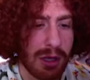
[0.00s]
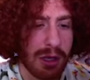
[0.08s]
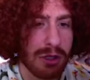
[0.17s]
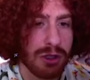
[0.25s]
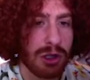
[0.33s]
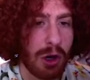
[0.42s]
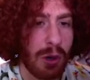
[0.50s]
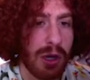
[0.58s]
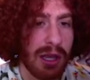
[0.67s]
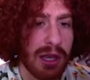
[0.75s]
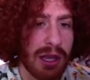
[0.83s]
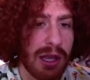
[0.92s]
So
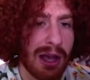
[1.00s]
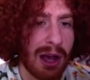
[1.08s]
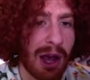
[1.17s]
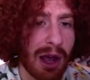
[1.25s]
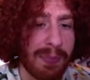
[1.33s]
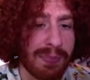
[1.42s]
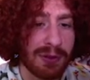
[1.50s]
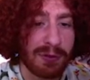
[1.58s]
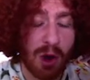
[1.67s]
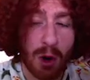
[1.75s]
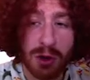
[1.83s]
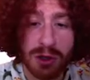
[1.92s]

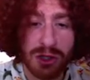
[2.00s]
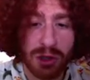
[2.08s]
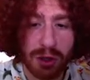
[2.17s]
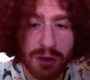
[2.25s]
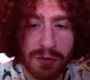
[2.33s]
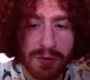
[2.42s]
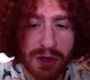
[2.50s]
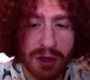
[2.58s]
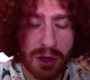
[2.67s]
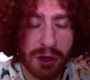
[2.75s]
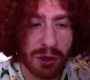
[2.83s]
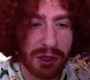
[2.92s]
go to the start of the video.
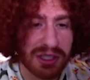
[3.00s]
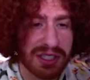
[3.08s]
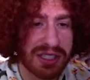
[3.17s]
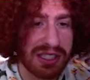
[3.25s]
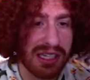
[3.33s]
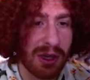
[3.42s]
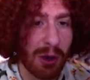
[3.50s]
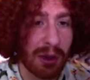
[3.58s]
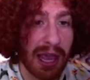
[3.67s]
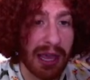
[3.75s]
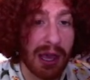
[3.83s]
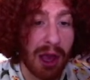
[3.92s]
You can see,
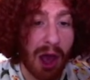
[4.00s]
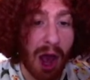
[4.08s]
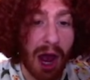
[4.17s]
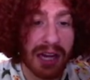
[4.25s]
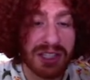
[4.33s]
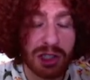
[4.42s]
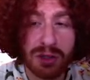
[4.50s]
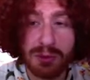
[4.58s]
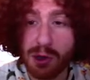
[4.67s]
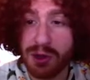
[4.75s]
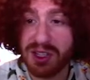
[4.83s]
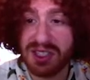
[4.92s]
okay, ice cubes are
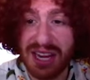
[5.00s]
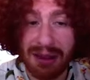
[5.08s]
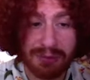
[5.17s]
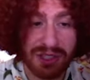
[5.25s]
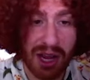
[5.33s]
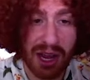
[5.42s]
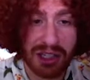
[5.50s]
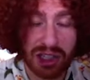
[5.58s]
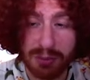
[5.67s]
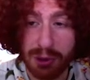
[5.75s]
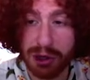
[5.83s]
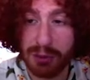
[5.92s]
the same size. She
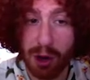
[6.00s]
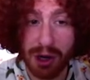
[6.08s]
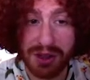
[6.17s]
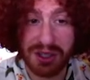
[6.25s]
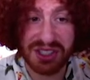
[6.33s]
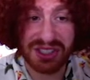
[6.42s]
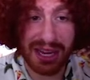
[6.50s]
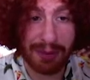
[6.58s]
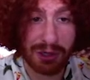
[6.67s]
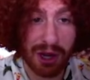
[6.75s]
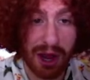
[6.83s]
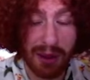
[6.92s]
put them on at the same
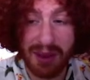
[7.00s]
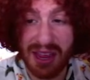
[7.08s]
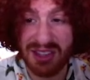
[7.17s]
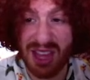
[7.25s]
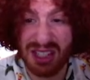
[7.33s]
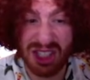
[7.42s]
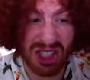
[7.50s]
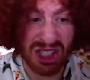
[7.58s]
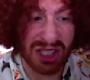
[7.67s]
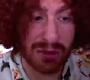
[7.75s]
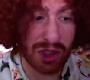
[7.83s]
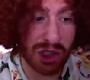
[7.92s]
time, and then
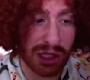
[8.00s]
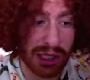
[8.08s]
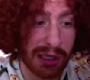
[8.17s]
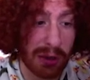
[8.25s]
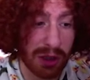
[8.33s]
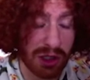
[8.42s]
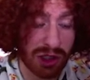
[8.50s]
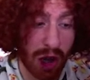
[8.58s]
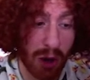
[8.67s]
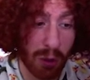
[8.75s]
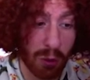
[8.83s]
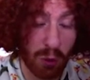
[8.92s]
she
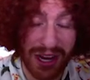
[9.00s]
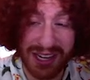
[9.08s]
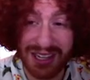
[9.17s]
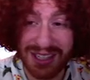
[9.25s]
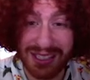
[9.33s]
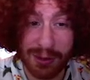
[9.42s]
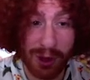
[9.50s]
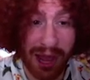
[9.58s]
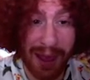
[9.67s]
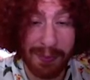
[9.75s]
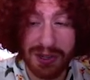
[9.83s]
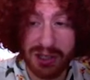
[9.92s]
waited and see what happened.